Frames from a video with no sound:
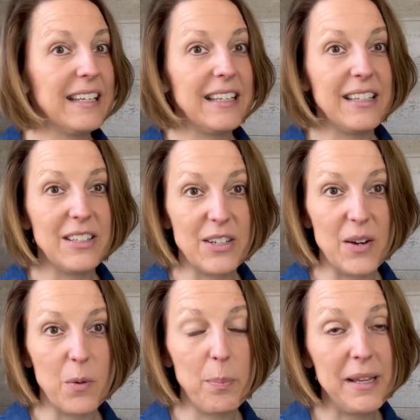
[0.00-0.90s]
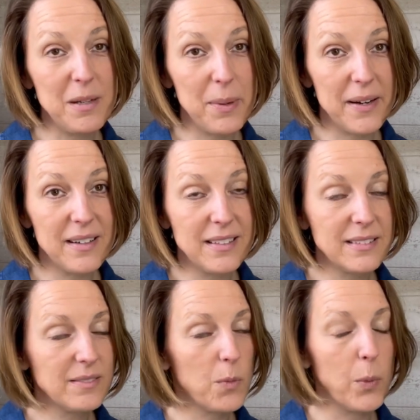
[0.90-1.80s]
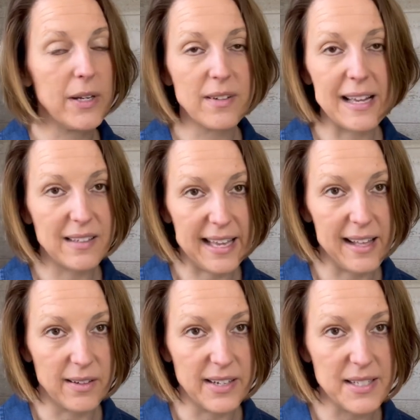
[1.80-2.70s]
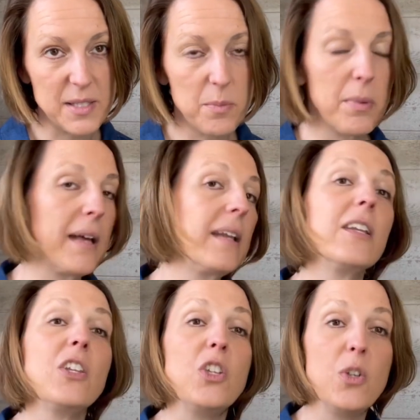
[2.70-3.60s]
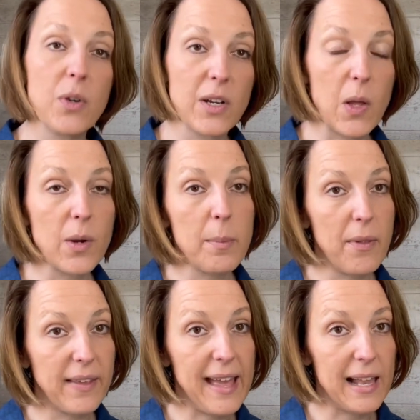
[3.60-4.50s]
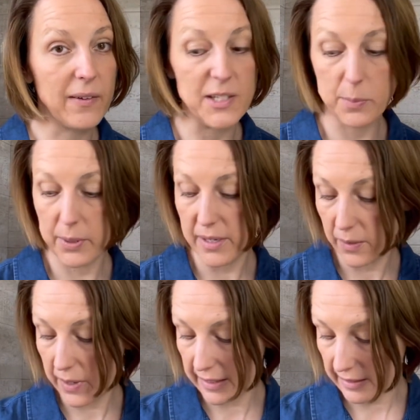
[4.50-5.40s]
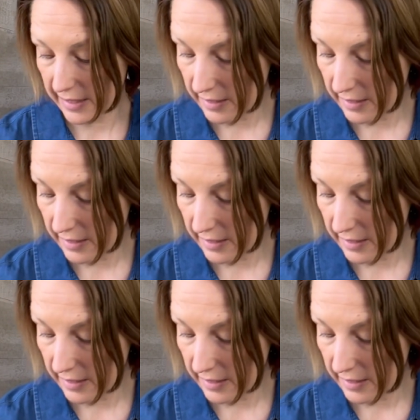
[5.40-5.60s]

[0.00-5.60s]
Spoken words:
you know, peanut butter, we don't count calories, but you can load up on the calories pretty quickly